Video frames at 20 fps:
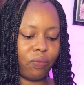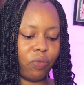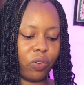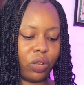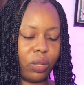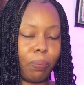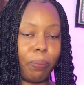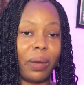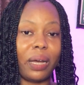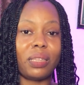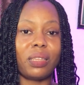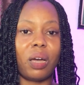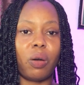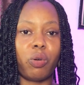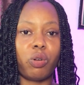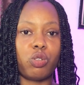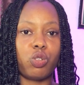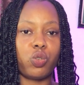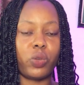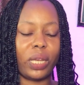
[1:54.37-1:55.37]
for the part I
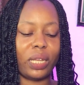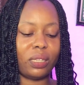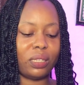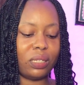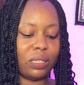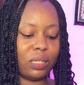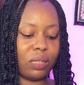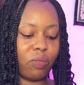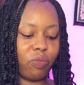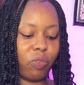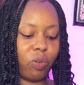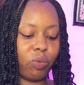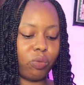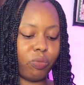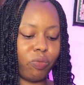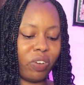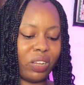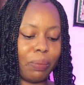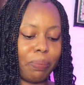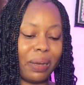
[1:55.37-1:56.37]
want to edit, for
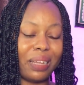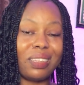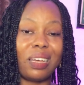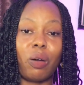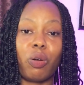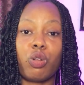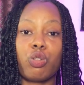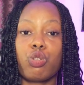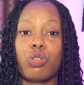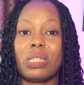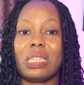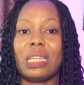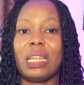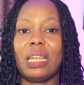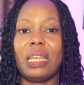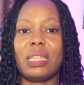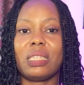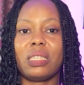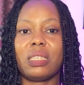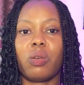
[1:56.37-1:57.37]
the part I want to
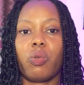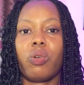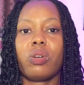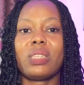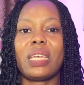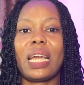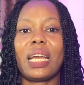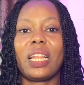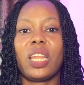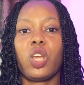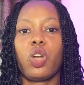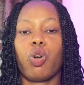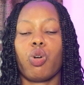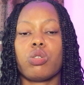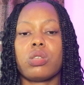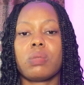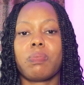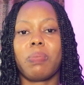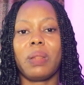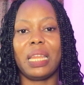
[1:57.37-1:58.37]
delete. Once I click
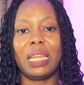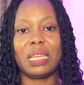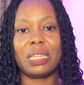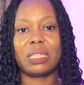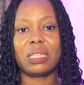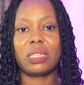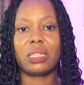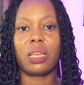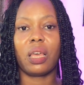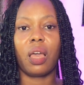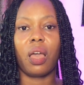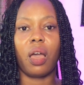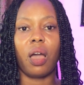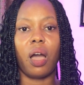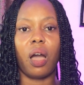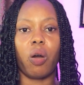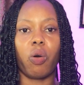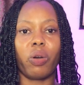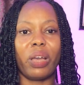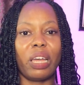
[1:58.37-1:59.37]
on split,
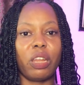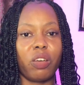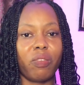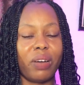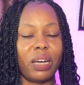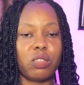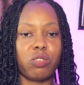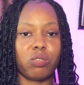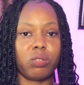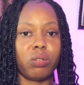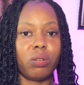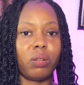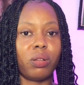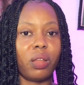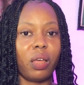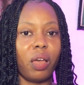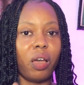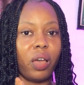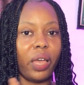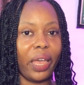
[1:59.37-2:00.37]
I will head over to the
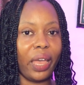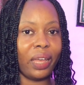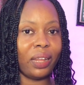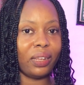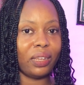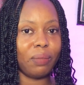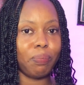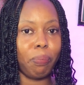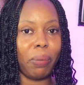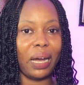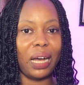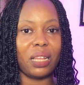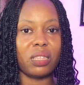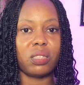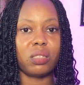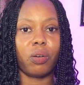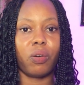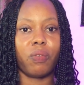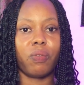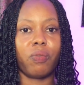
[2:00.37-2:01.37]
end
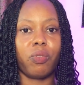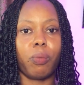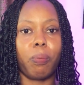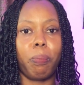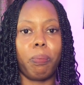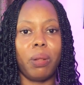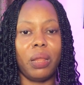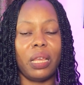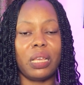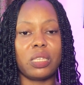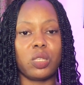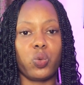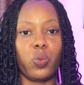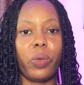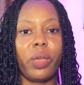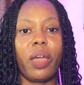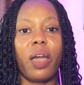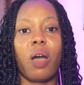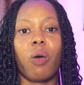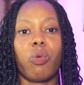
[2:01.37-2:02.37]
part of the place
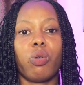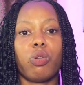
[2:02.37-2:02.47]
where I